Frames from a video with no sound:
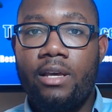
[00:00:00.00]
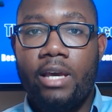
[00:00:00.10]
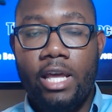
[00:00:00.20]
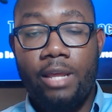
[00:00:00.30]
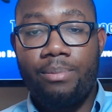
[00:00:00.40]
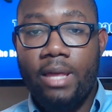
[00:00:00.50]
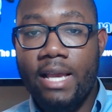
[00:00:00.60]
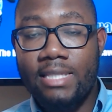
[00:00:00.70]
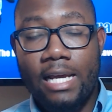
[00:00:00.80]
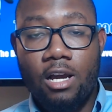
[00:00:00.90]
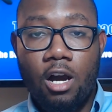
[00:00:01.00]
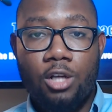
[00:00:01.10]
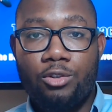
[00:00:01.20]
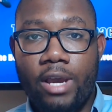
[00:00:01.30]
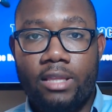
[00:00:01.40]
and he plays that
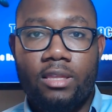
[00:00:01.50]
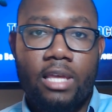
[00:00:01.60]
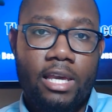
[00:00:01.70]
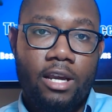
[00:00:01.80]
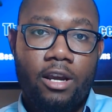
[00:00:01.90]
contract that he